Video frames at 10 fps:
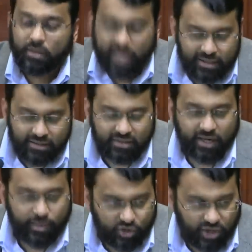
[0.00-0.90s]

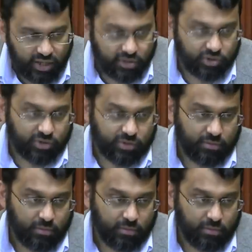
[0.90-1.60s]
landscape changed.